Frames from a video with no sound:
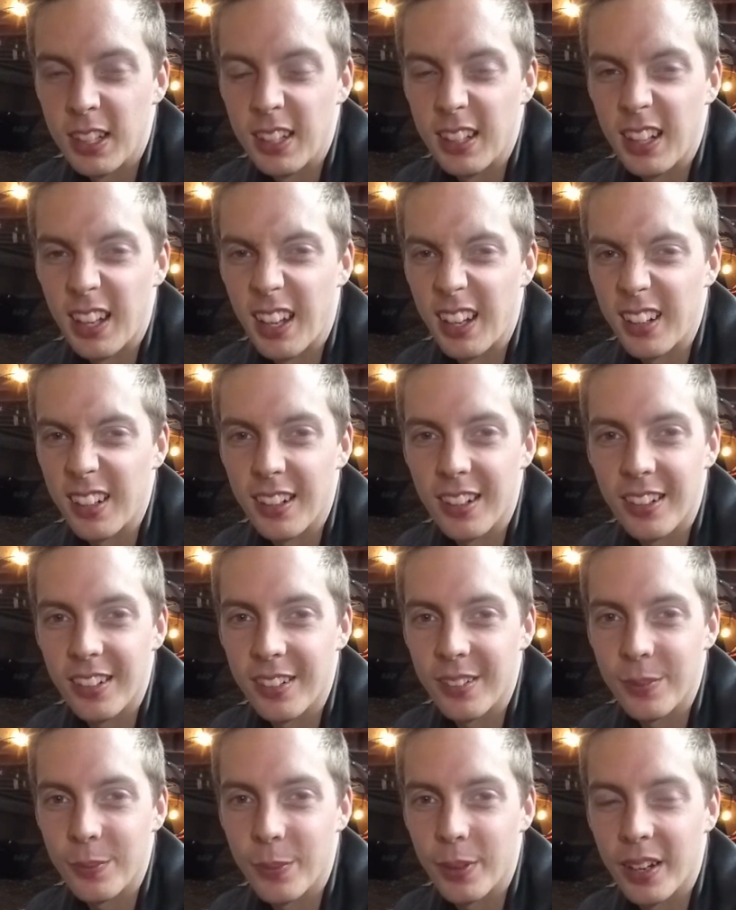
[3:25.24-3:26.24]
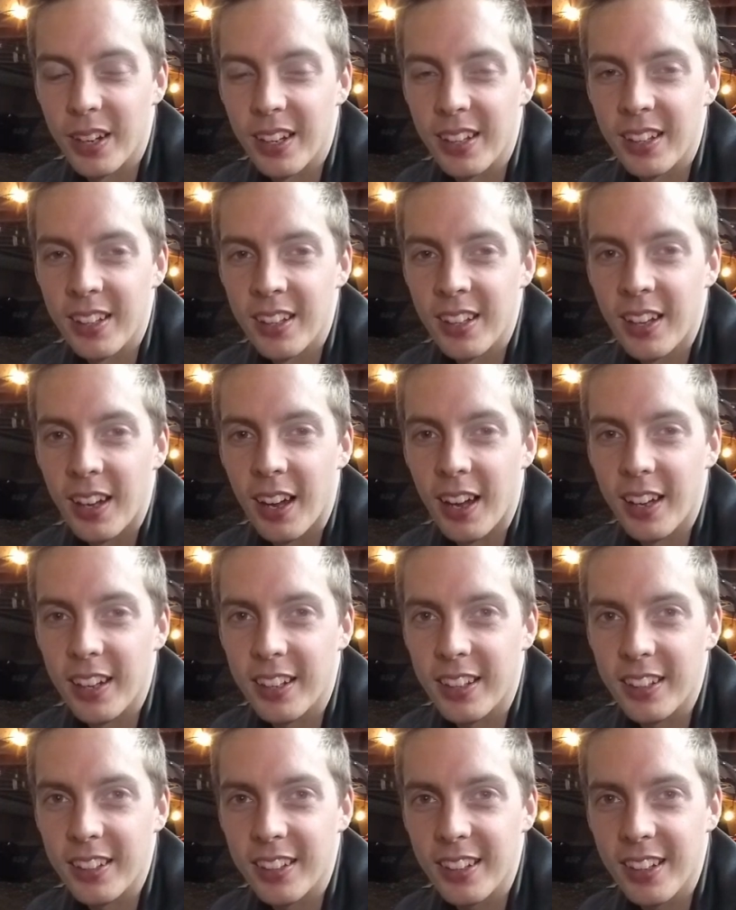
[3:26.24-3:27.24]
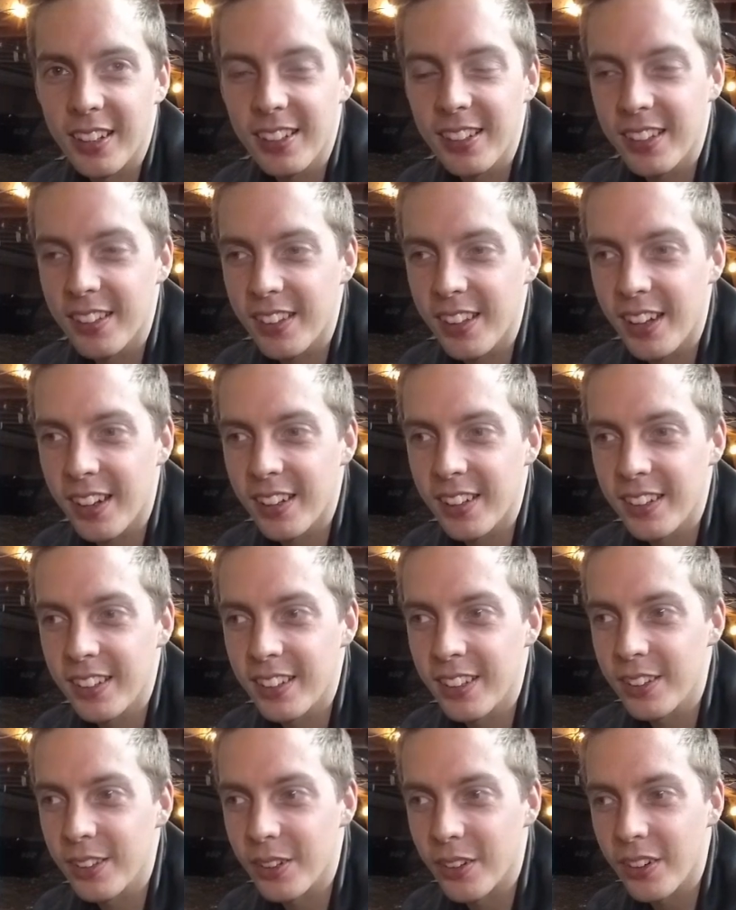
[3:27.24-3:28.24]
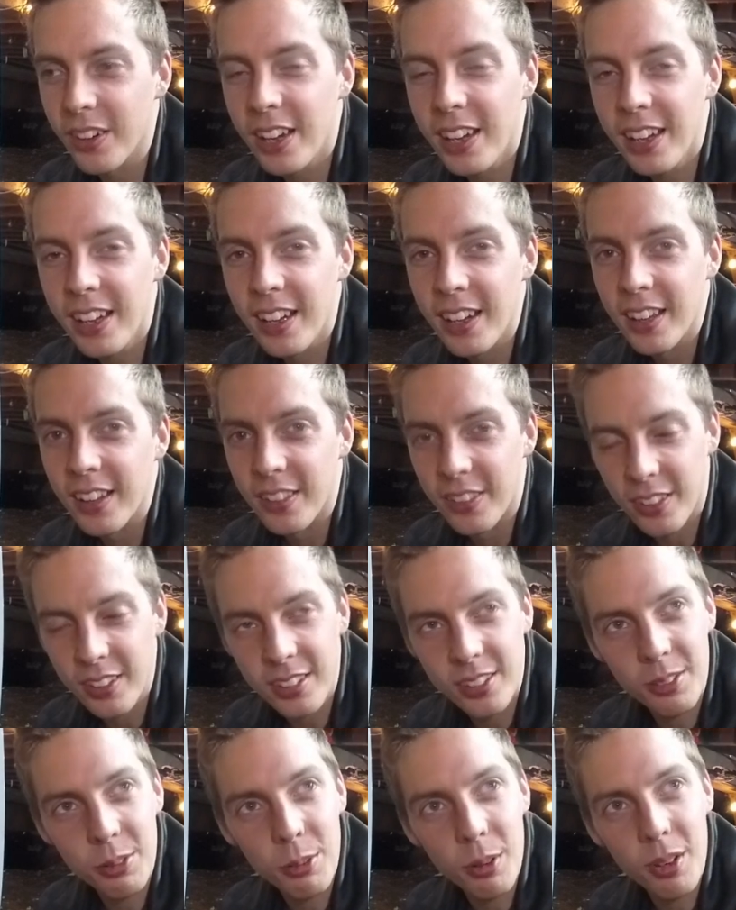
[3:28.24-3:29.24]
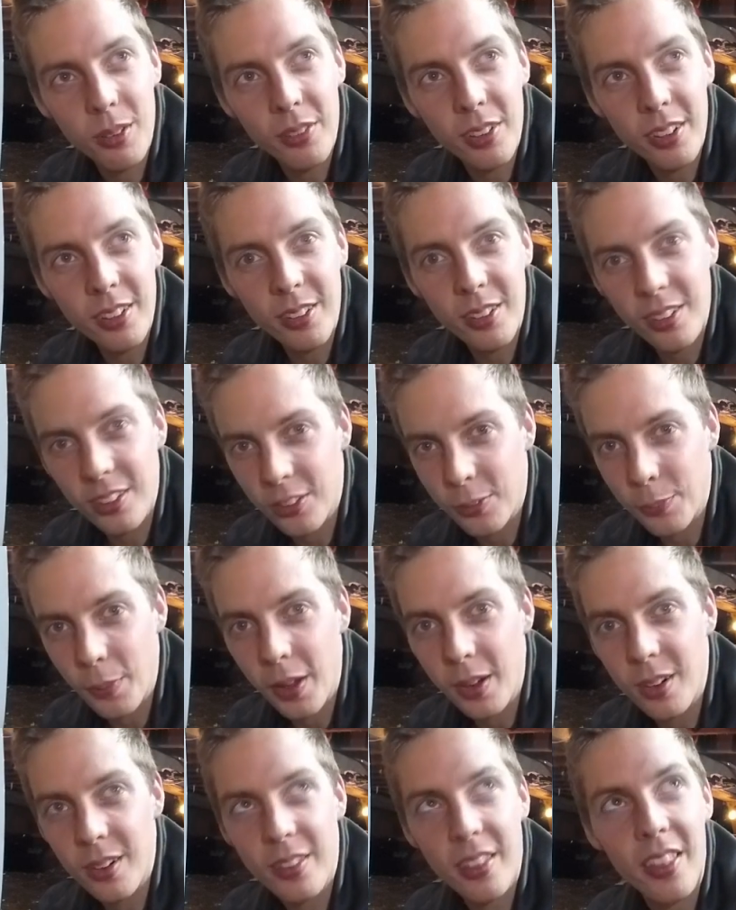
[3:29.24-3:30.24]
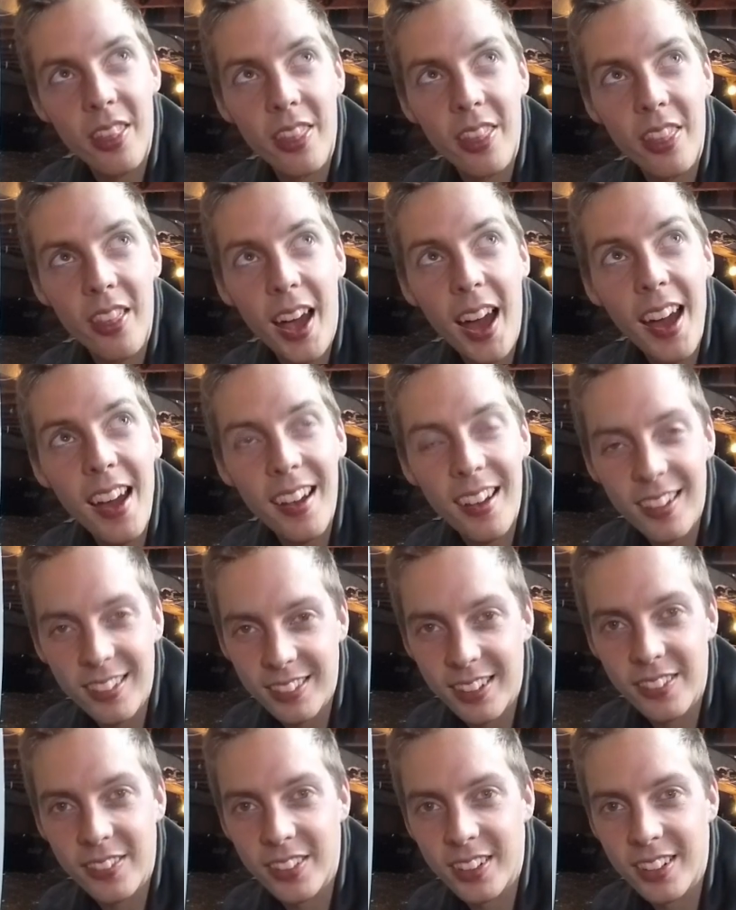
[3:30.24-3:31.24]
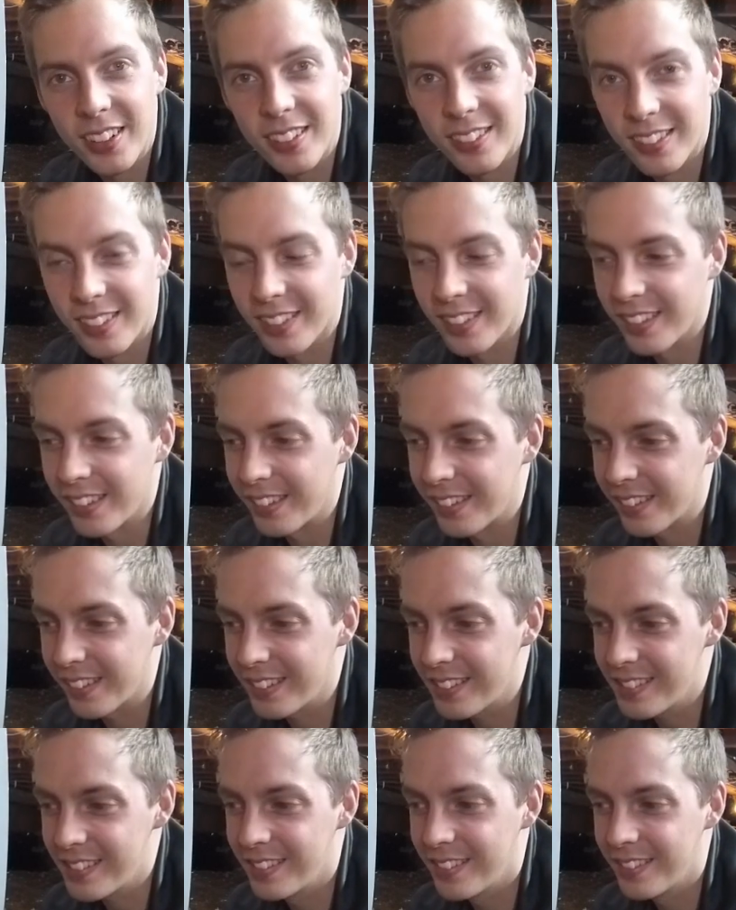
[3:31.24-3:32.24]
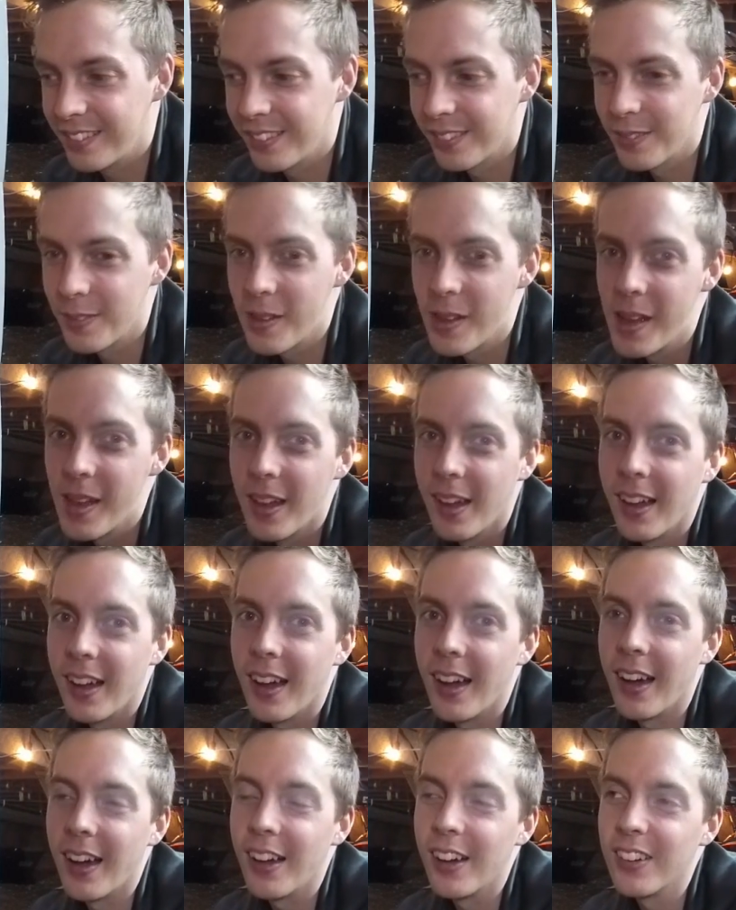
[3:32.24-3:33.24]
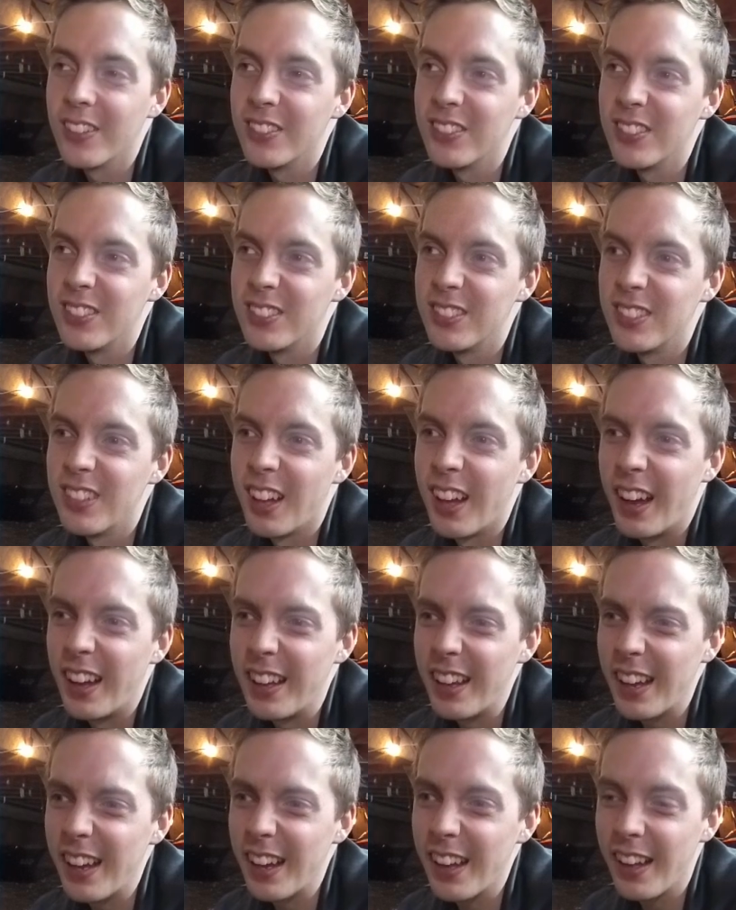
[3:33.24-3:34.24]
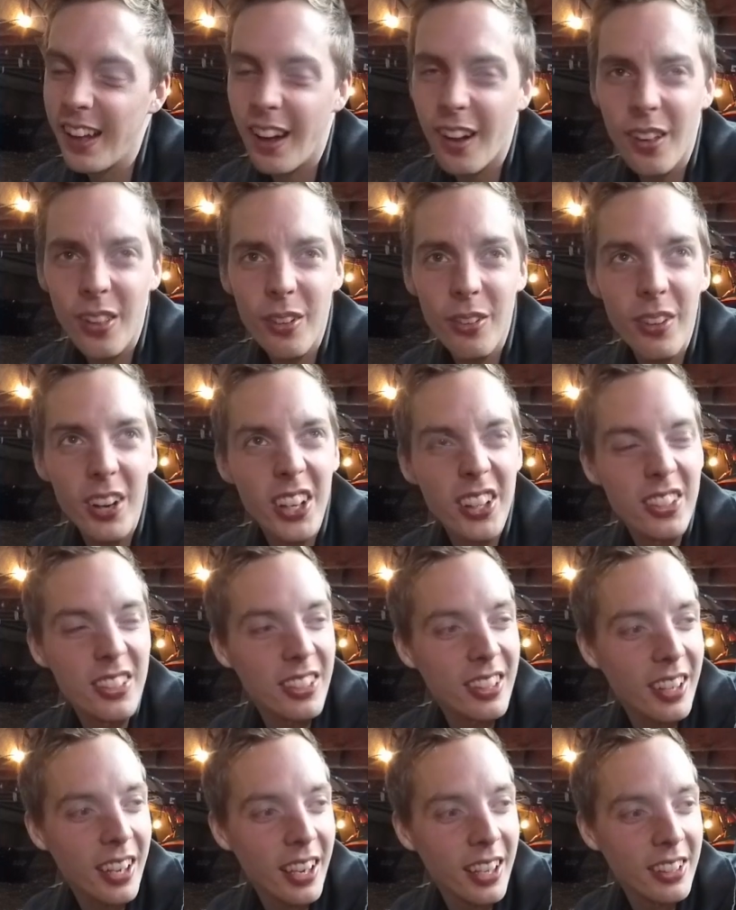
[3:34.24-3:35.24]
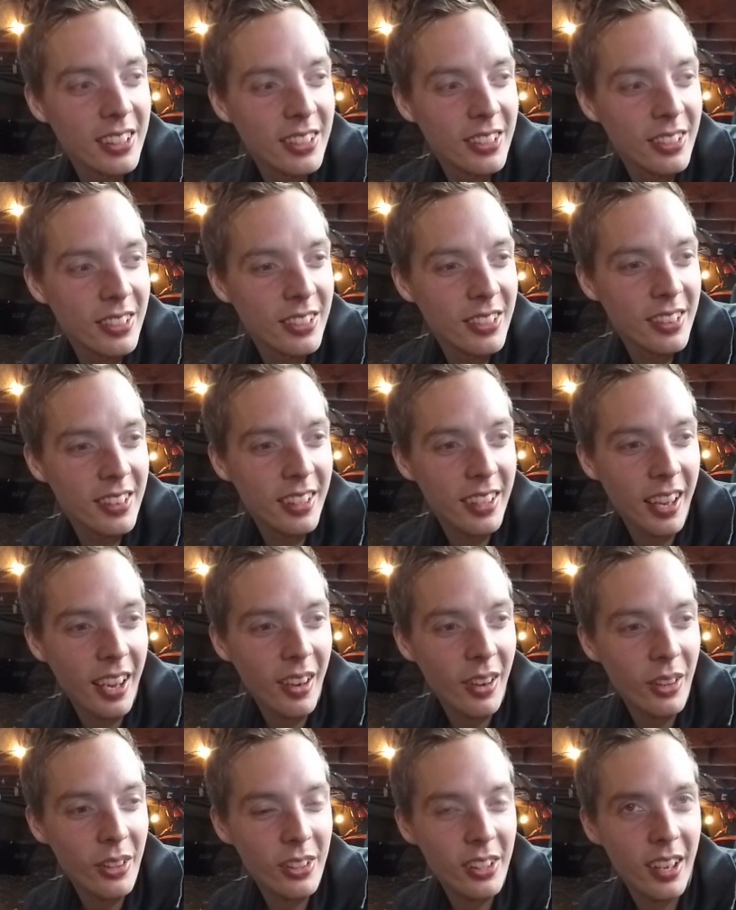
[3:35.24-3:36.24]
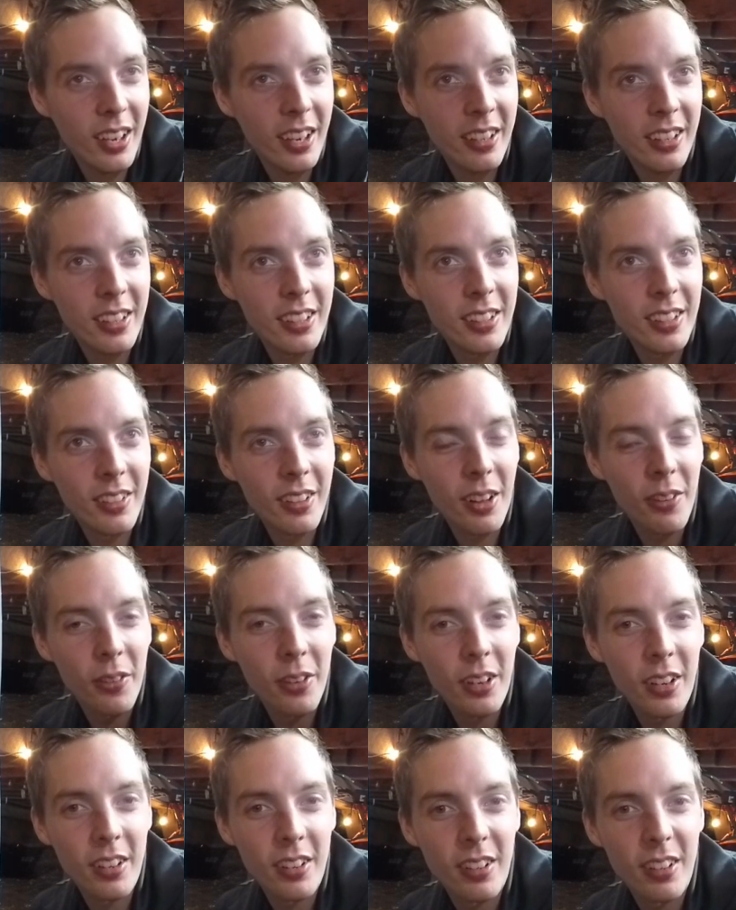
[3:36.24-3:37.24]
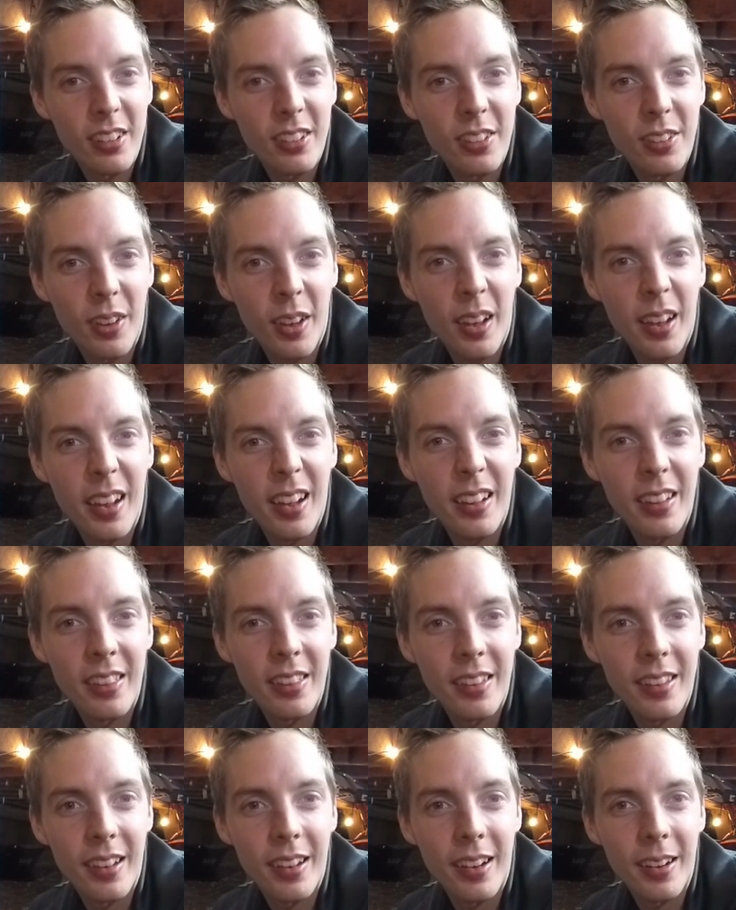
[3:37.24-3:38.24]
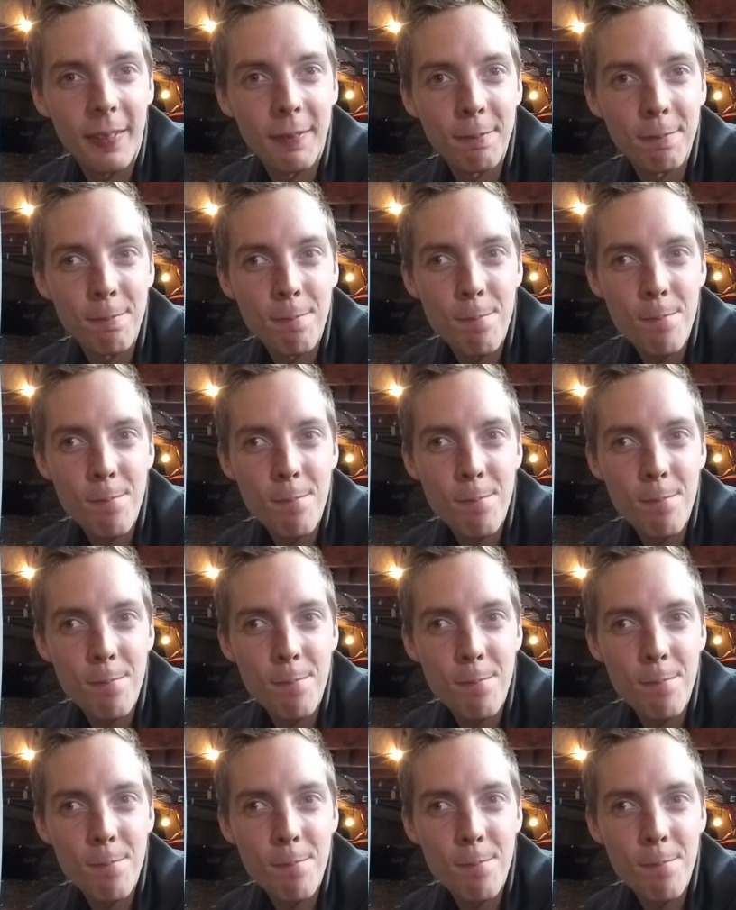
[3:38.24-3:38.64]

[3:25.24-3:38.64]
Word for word: I don't know, but I can tell you that either way, this twelve hundred is better than that eleven hundred engine. Um... Yeah, all the racer guys use the Kawasaki eleven hundreds, and um,